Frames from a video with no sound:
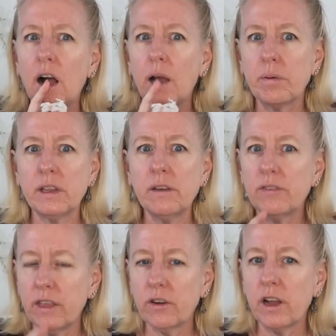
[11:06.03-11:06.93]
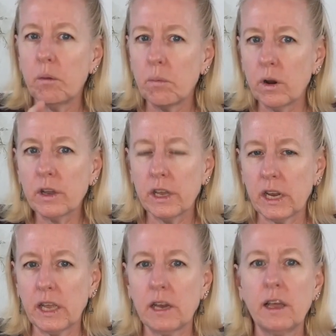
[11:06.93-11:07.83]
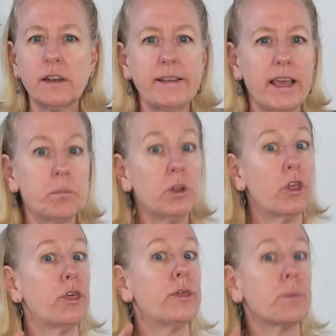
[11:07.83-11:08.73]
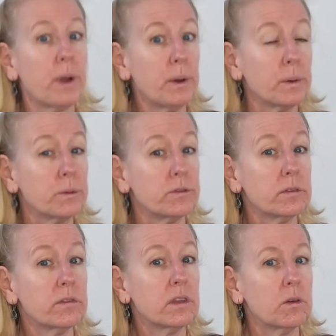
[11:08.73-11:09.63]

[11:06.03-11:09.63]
I believe they're now marketing table throws,